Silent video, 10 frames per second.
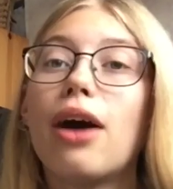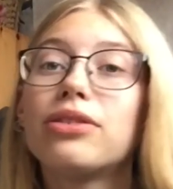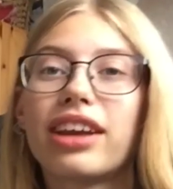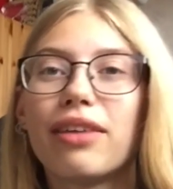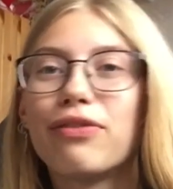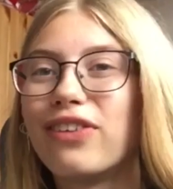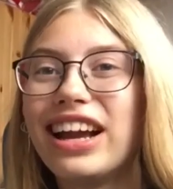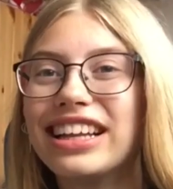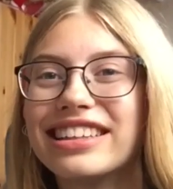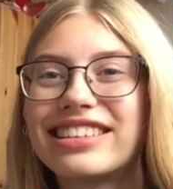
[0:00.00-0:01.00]
how to get
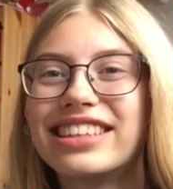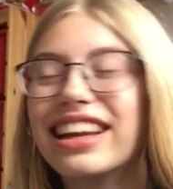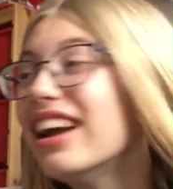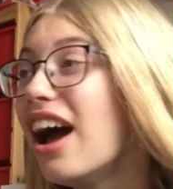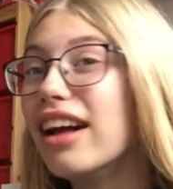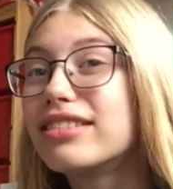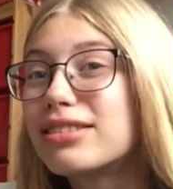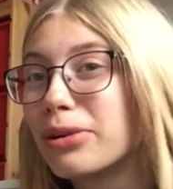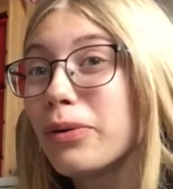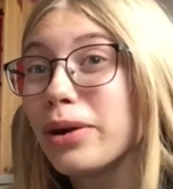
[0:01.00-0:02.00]
friends. A
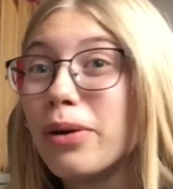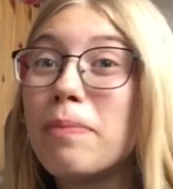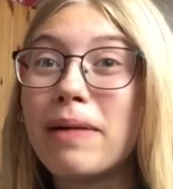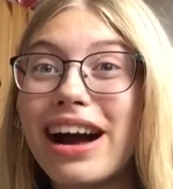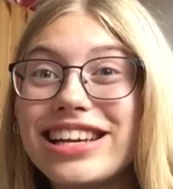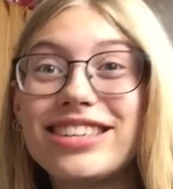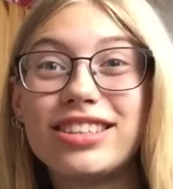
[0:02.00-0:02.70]
tutorial by